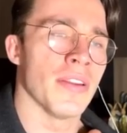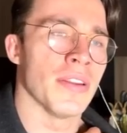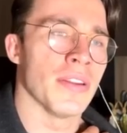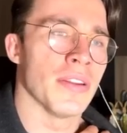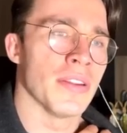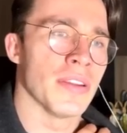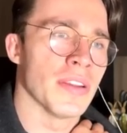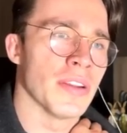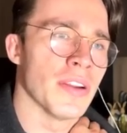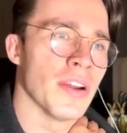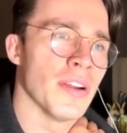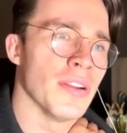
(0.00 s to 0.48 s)

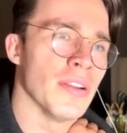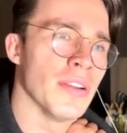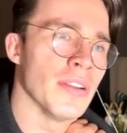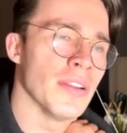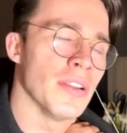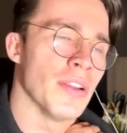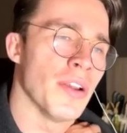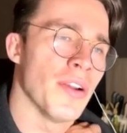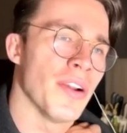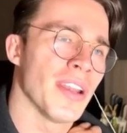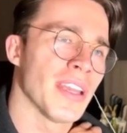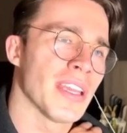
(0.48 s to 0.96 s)
you know,
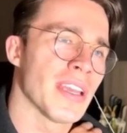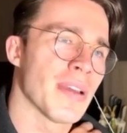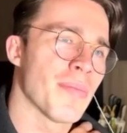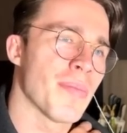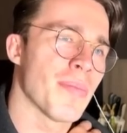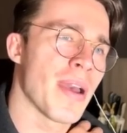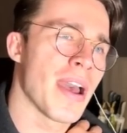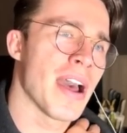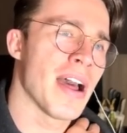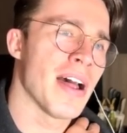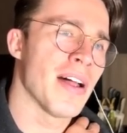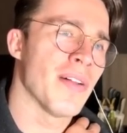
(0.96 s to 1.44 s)
learning
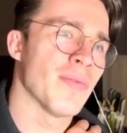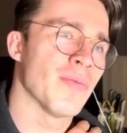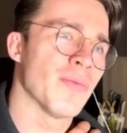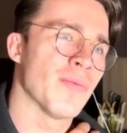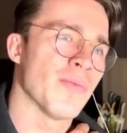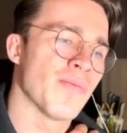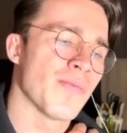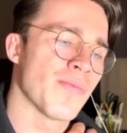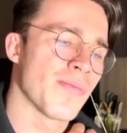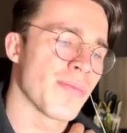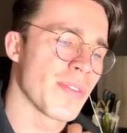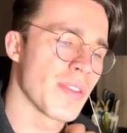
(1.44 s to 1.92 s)
about
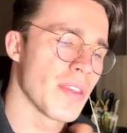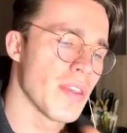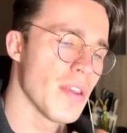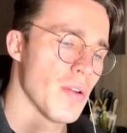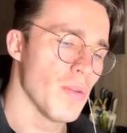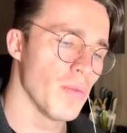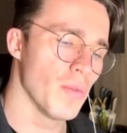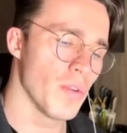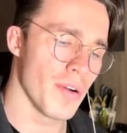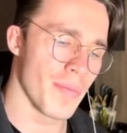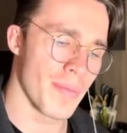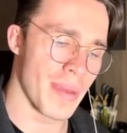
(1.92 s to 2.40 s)

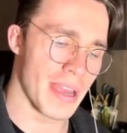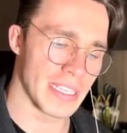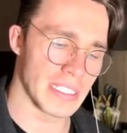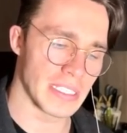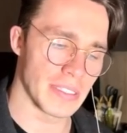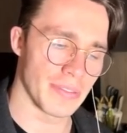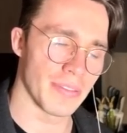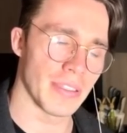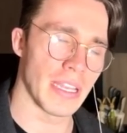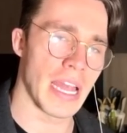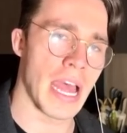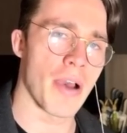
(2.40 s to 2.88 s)
what makes
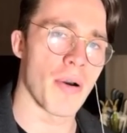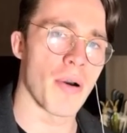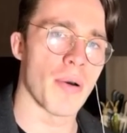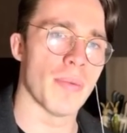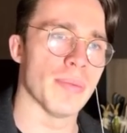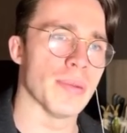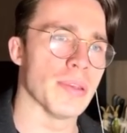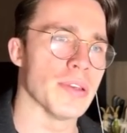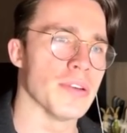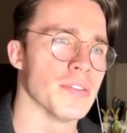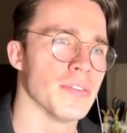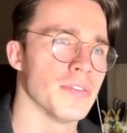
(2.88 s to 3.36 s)
a flower
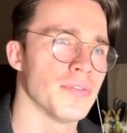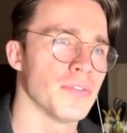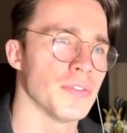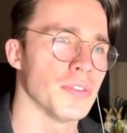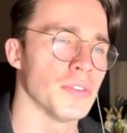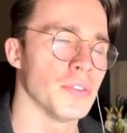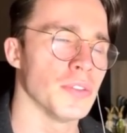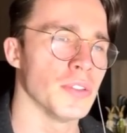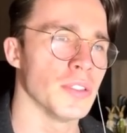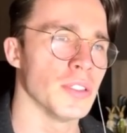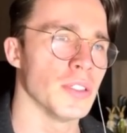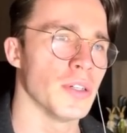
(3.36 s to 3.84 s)

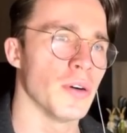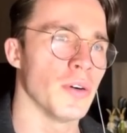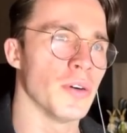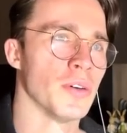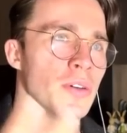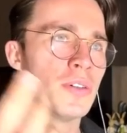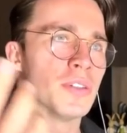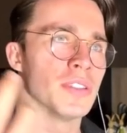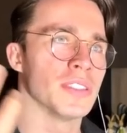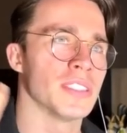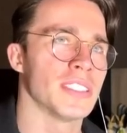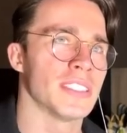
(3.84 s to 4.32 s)
beautiful
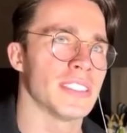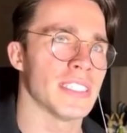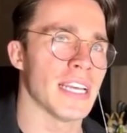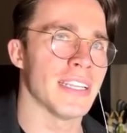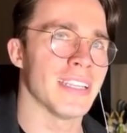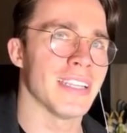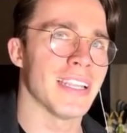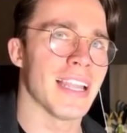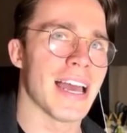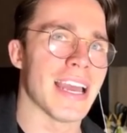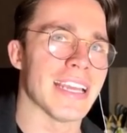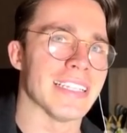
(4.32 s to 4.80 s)
or
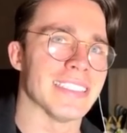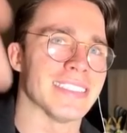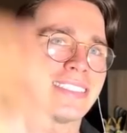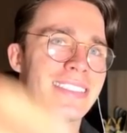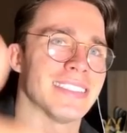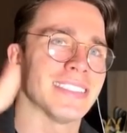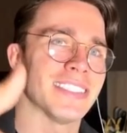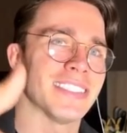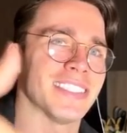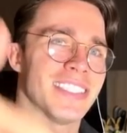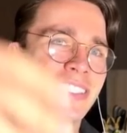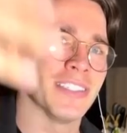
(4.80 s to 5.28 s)
sunlight
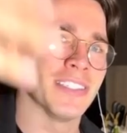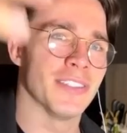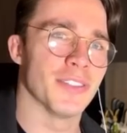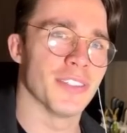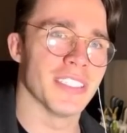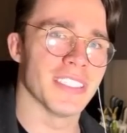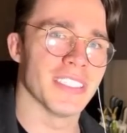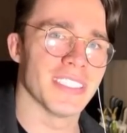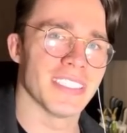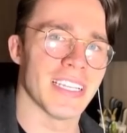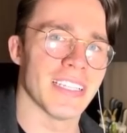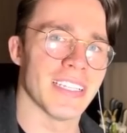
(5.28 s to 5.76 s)

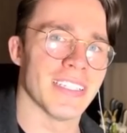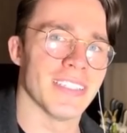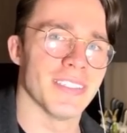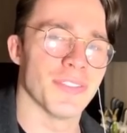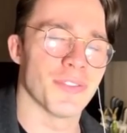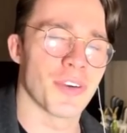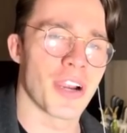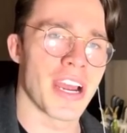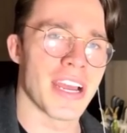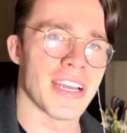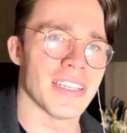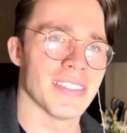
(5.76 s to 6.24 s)
or a
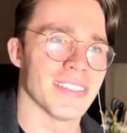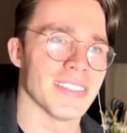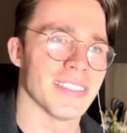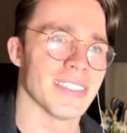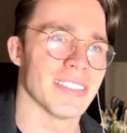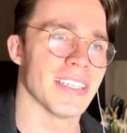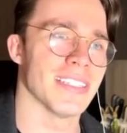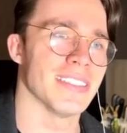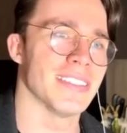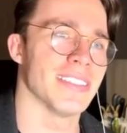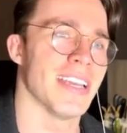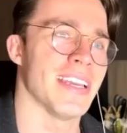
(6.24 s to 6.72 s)
sunrise and
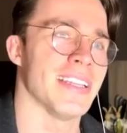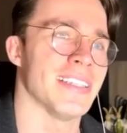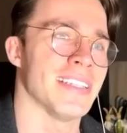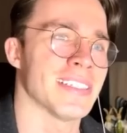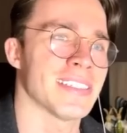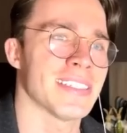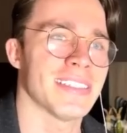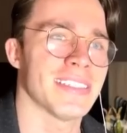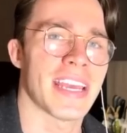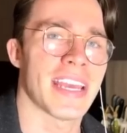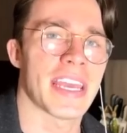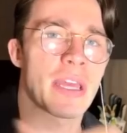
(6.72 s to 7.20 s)
sunset
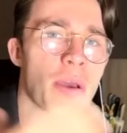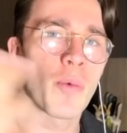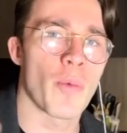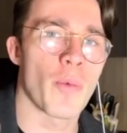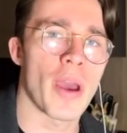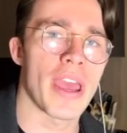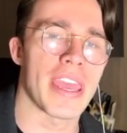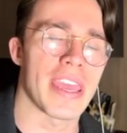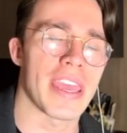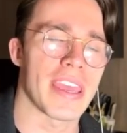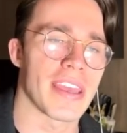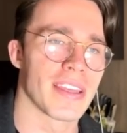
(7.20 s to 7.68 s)
doesn't take
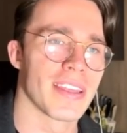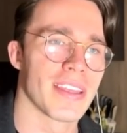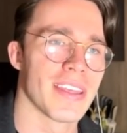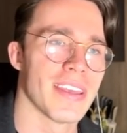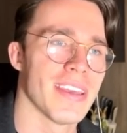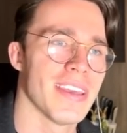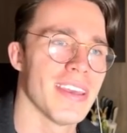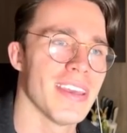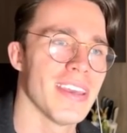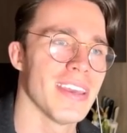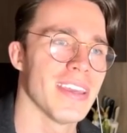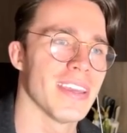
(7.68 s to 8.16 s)
away.
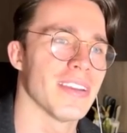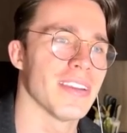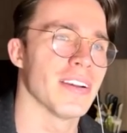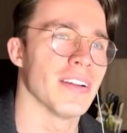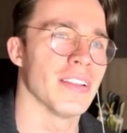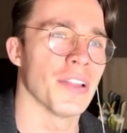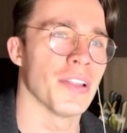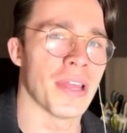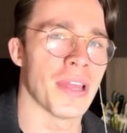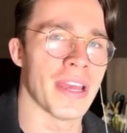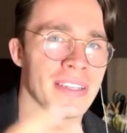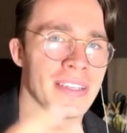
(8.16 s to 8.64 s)
A
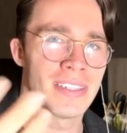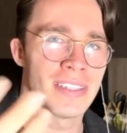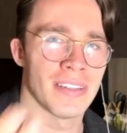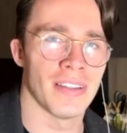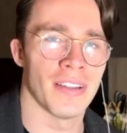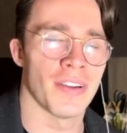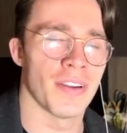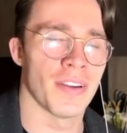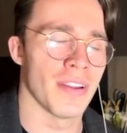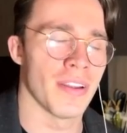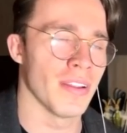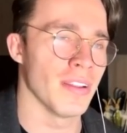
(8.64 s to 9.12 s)
lot, as a
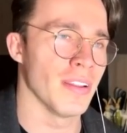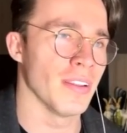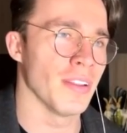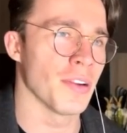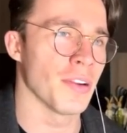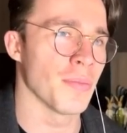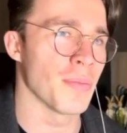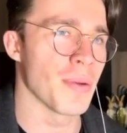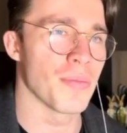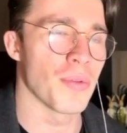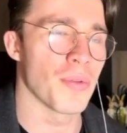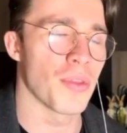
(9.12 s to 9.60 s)
lot, a lot
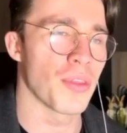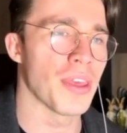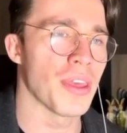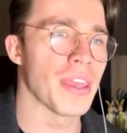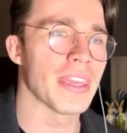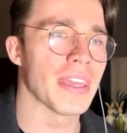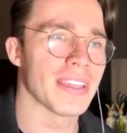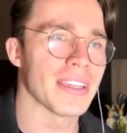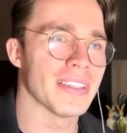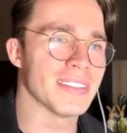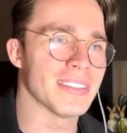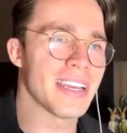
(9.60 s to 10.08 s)
of people
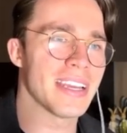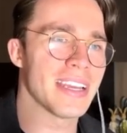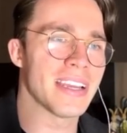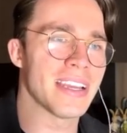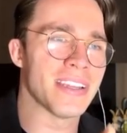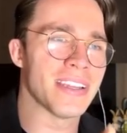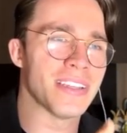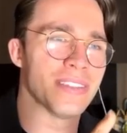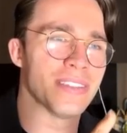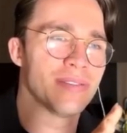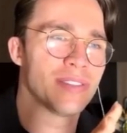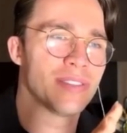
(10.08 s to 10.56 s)
think it, take,
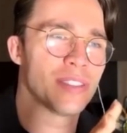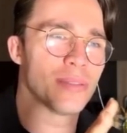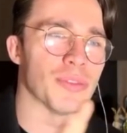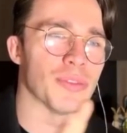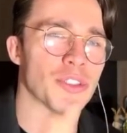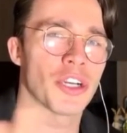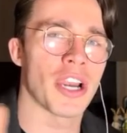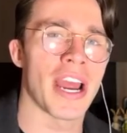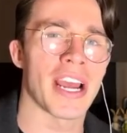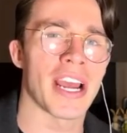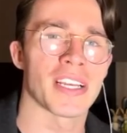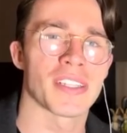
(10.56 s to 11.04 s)
it
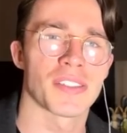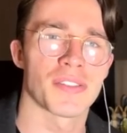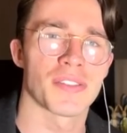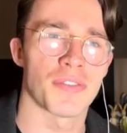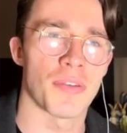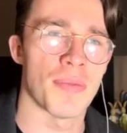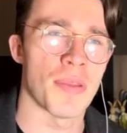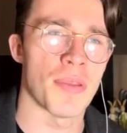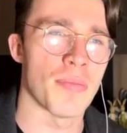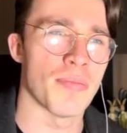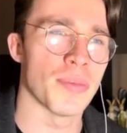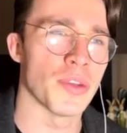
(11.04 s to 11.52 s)
subtracts
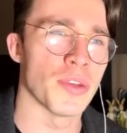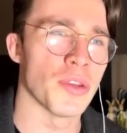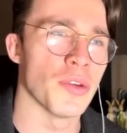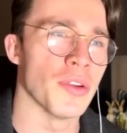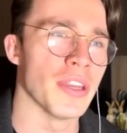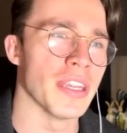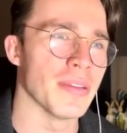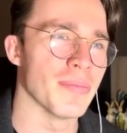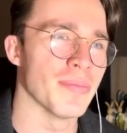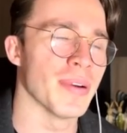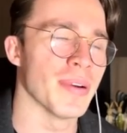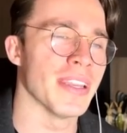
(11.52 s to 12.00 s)
from the
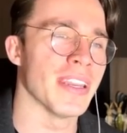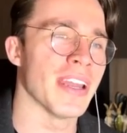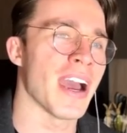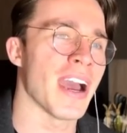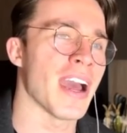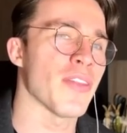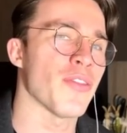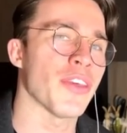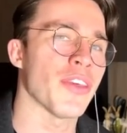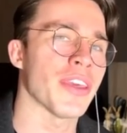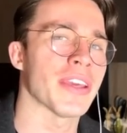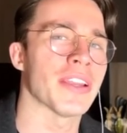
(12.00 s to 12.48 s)
beauty, but
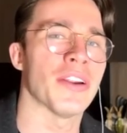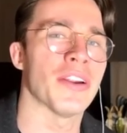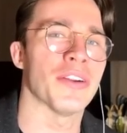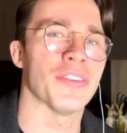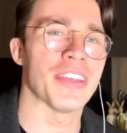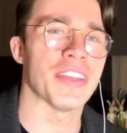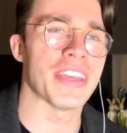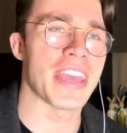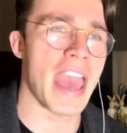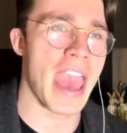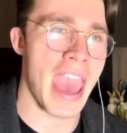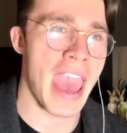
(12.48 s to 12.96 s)
I think it
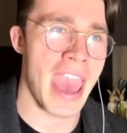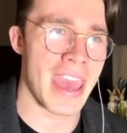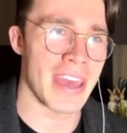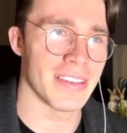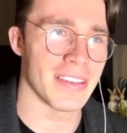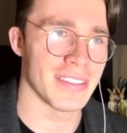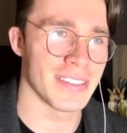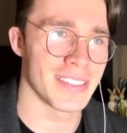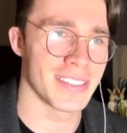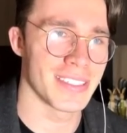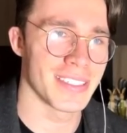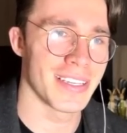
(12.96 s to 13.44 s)
only
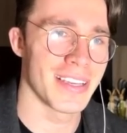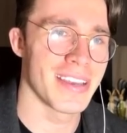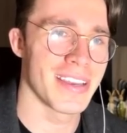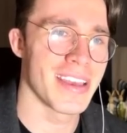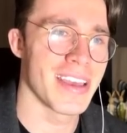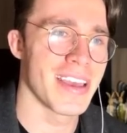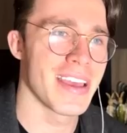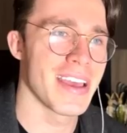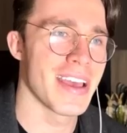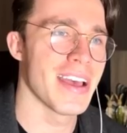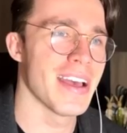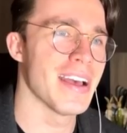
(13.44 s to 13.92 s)
adds.
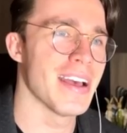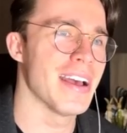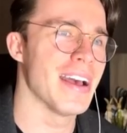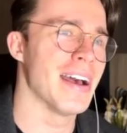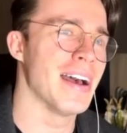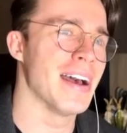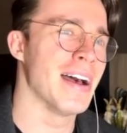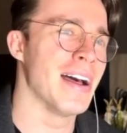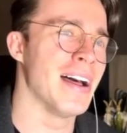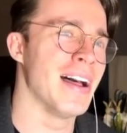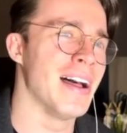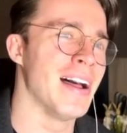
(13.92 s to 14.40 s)

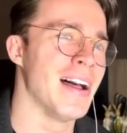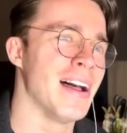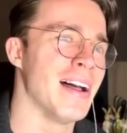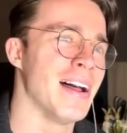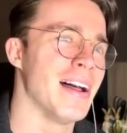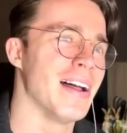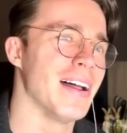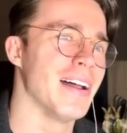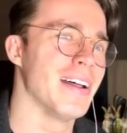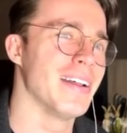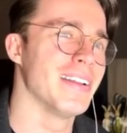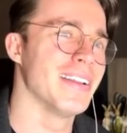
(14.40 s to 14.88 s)

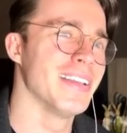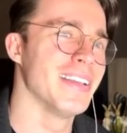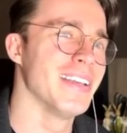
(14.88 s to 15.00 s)
Uh,